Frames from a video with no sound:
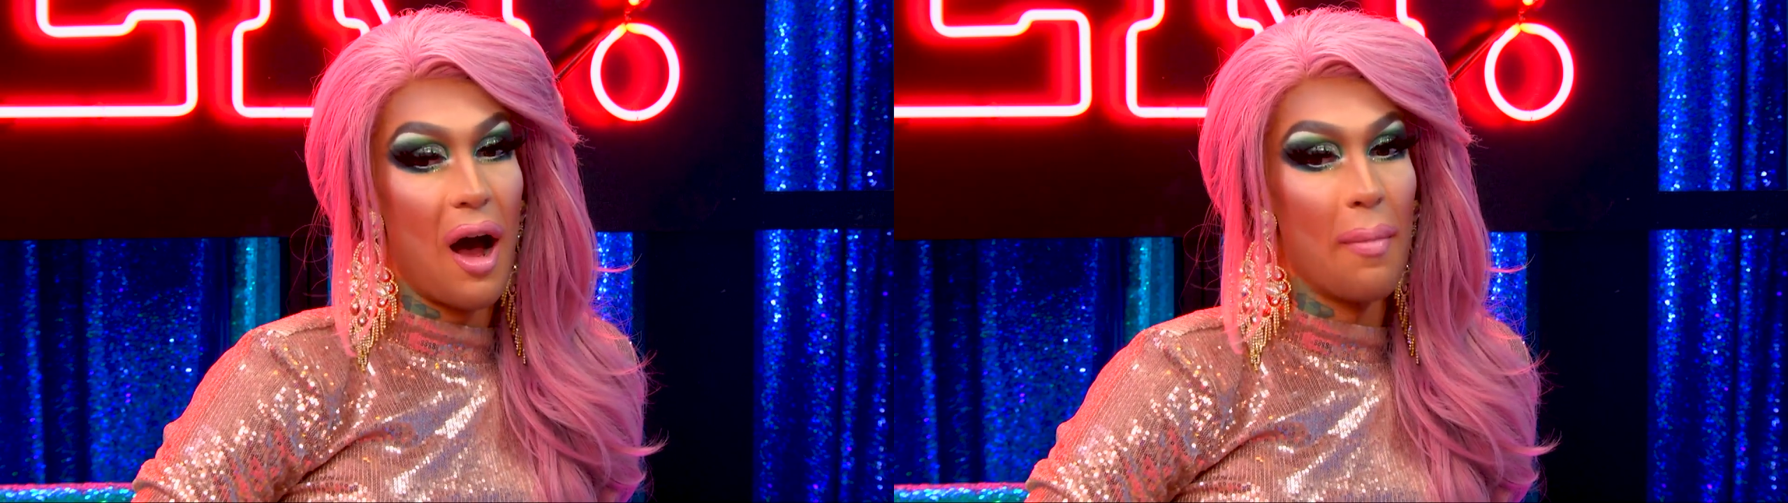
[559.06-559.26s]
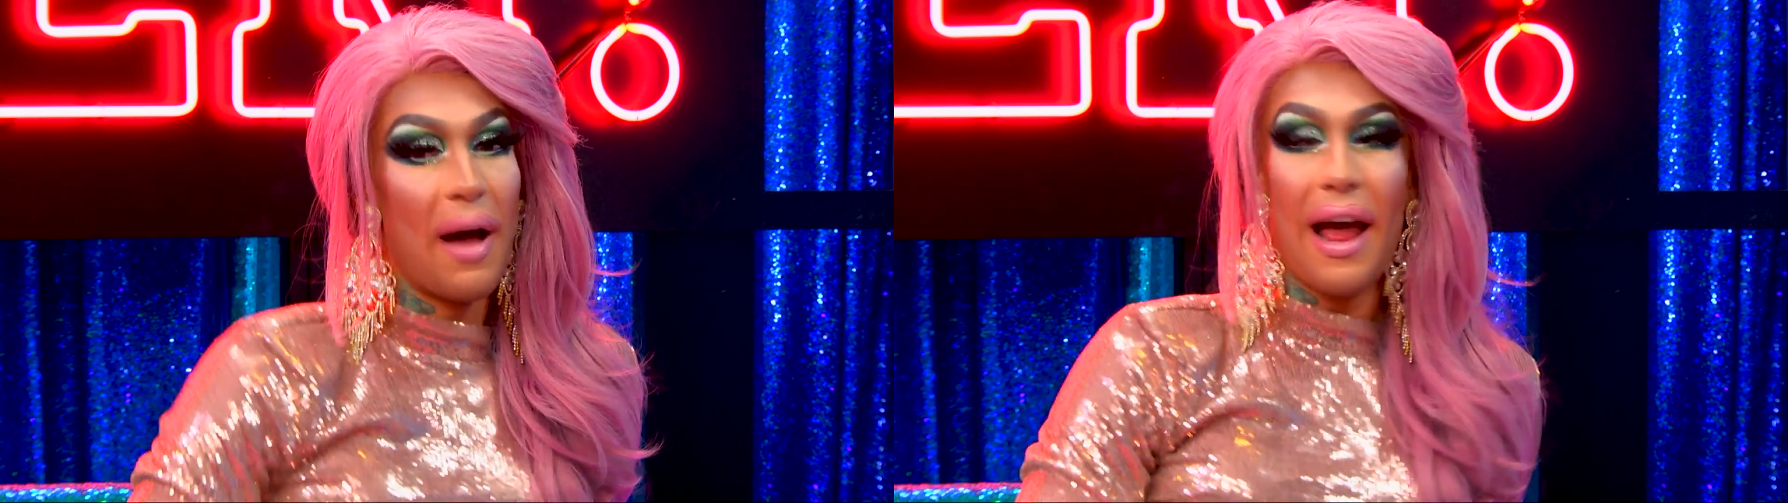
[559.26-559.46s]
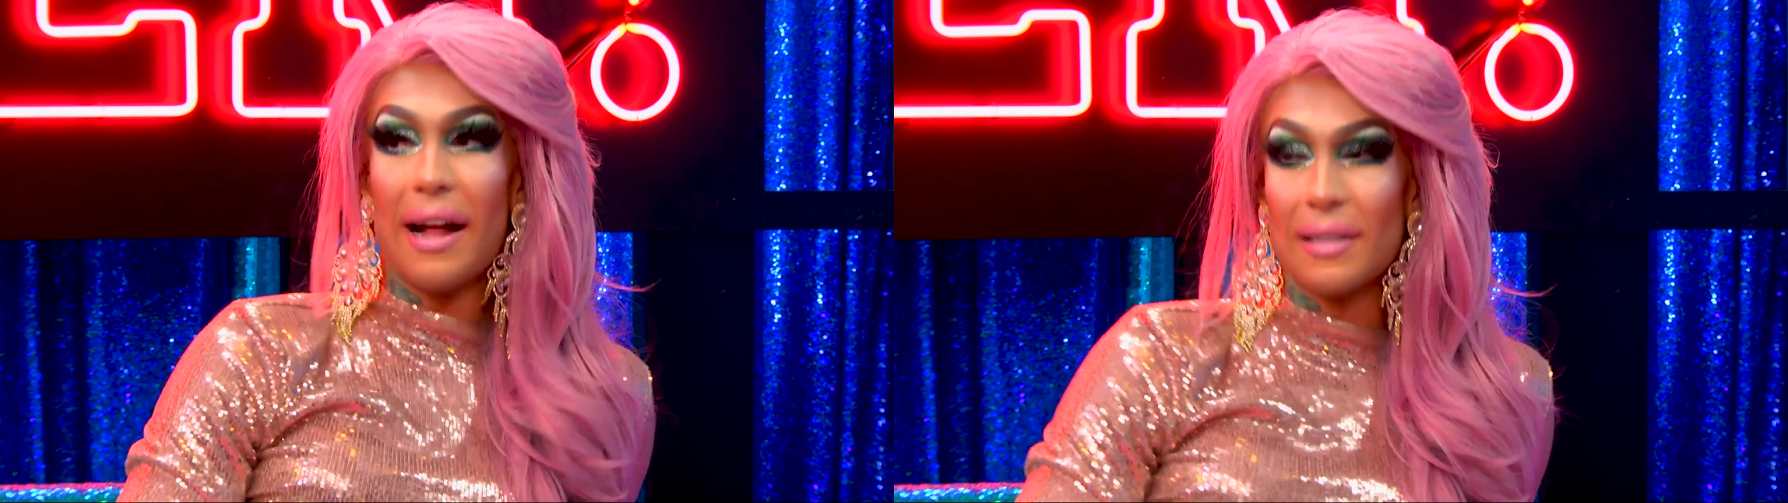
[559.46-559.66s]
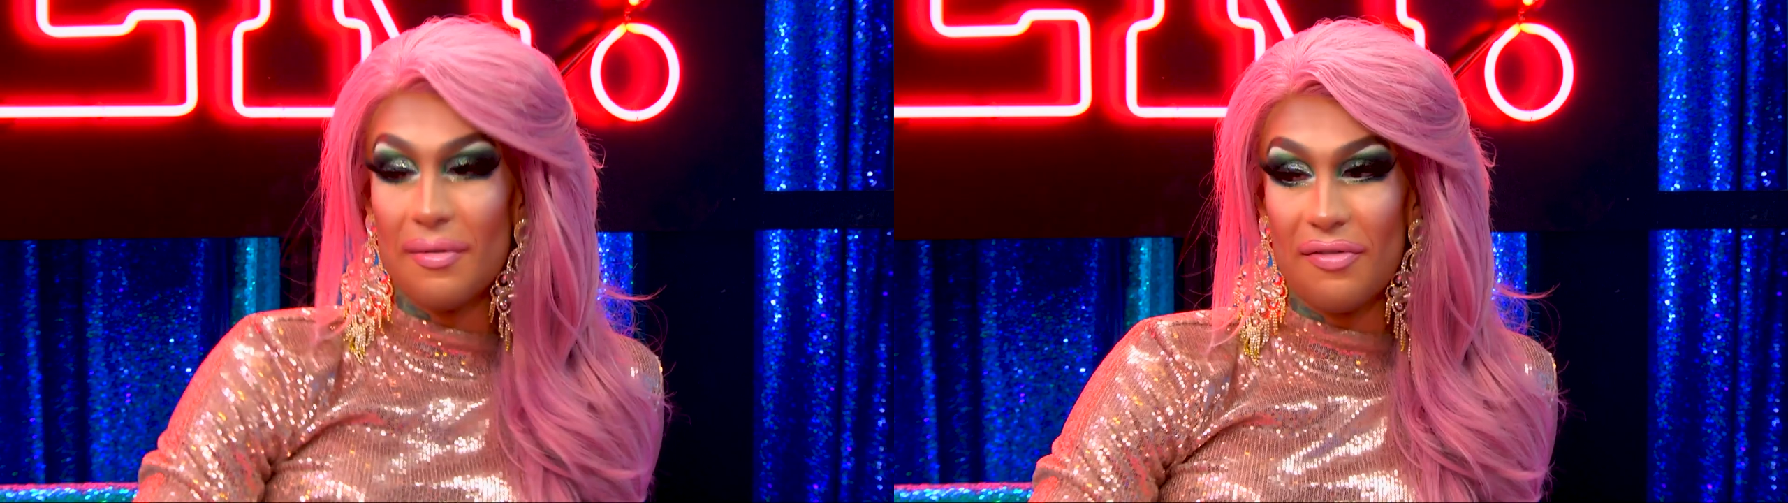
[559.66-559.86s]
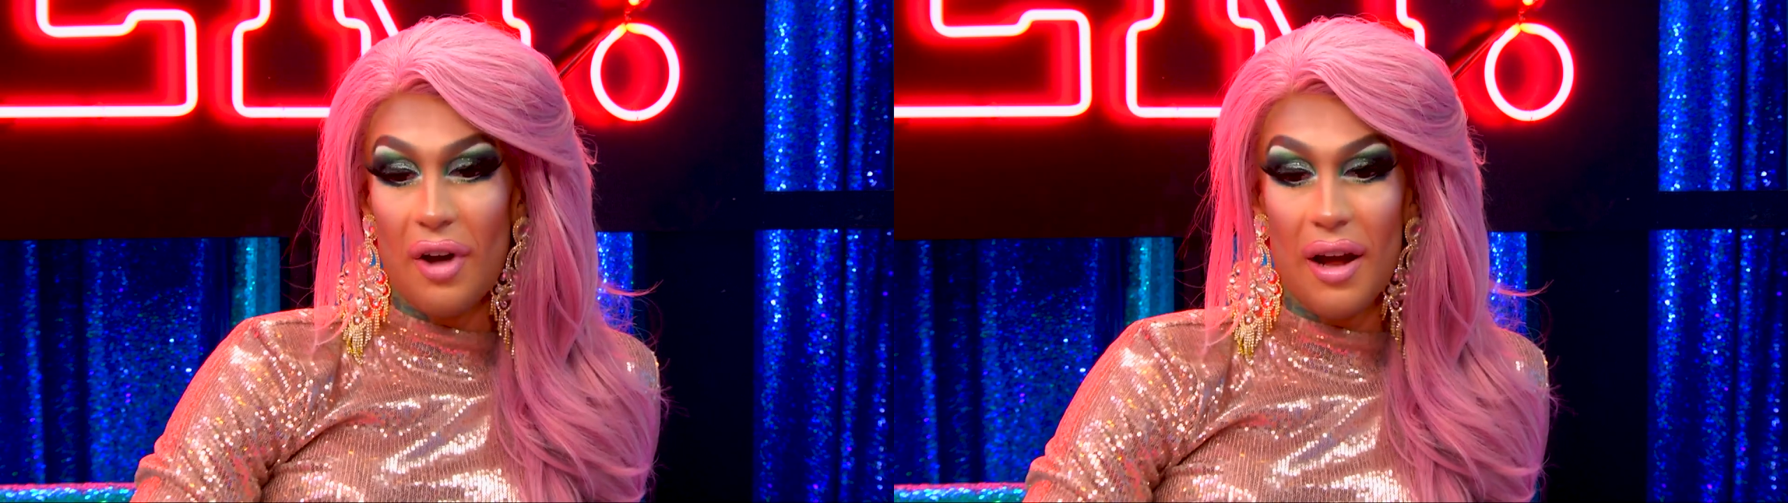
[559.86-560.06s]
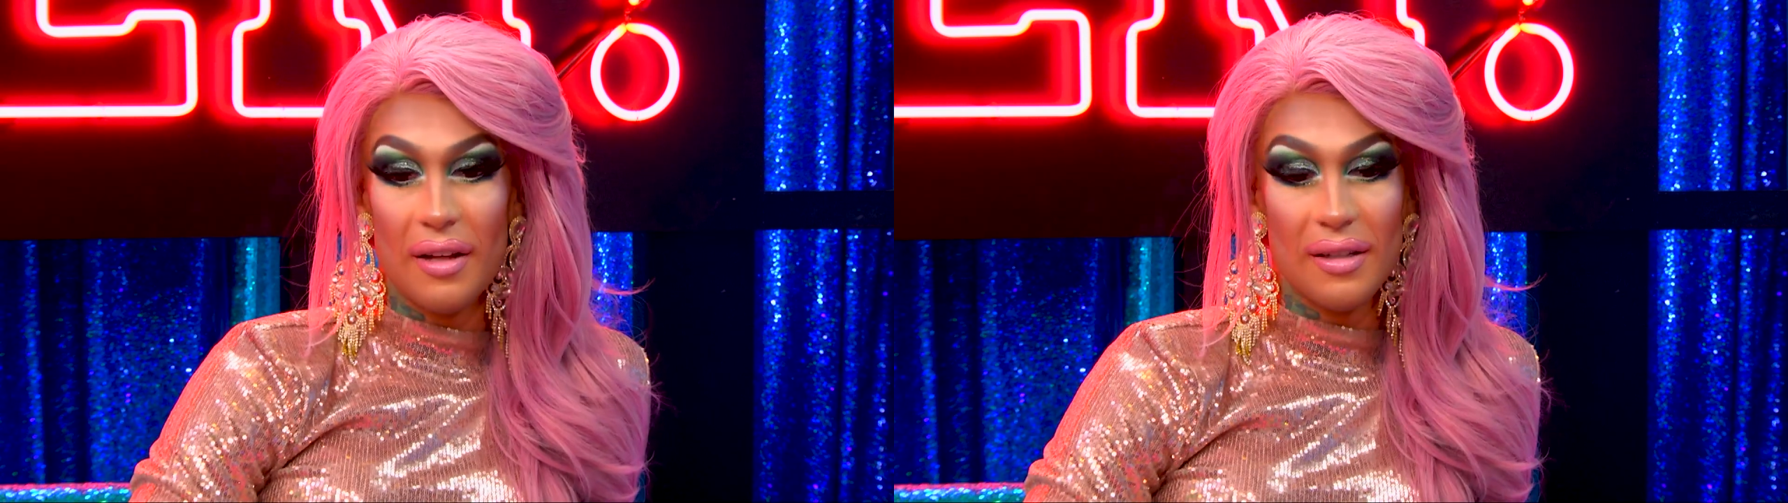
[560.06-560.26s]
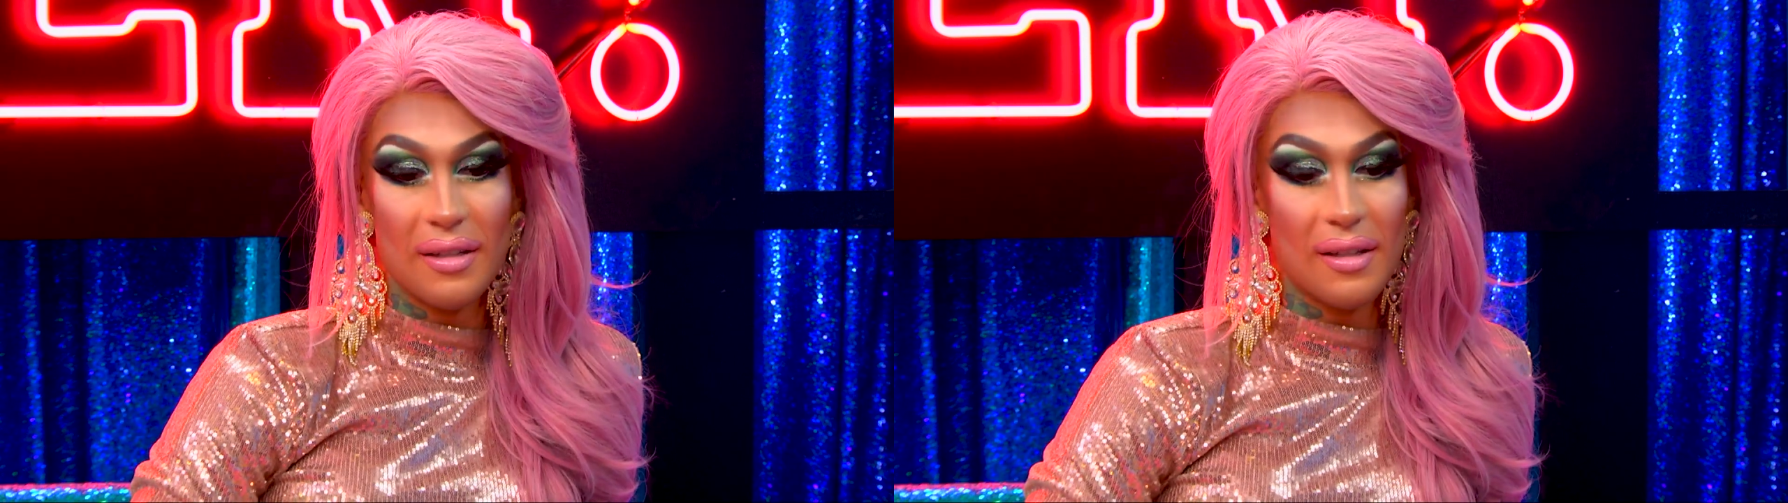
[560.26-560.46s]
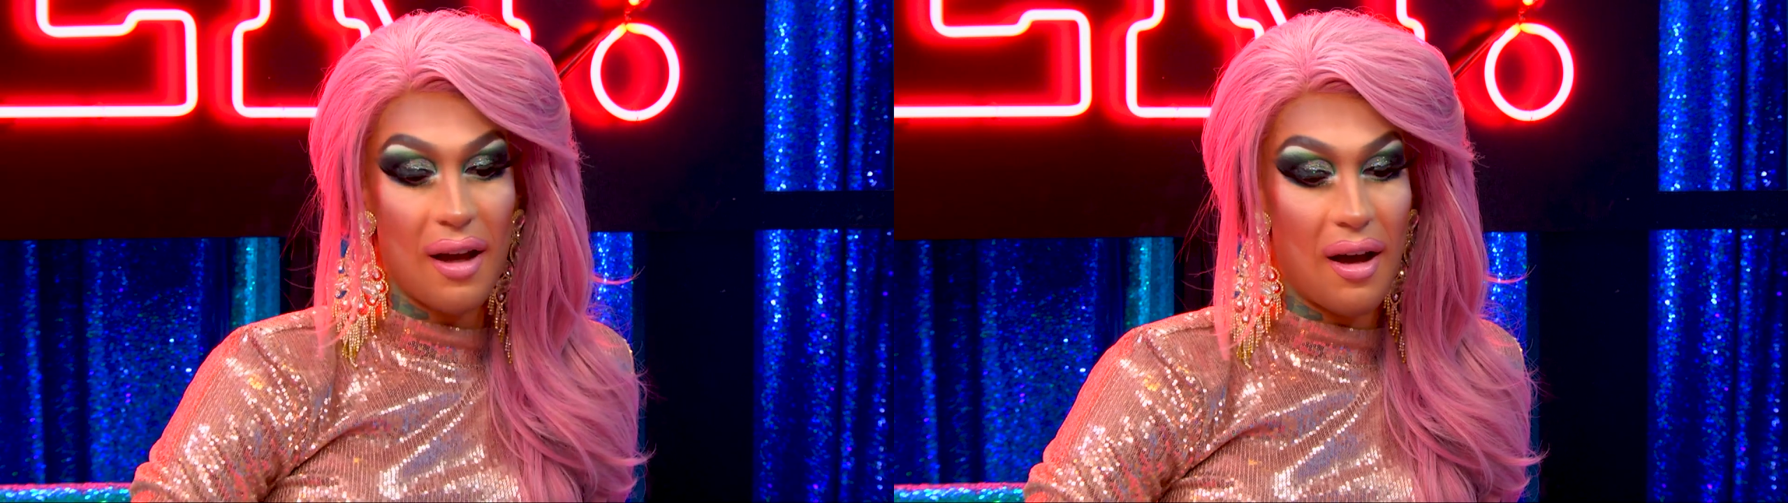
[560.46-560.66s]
um, I had some friends.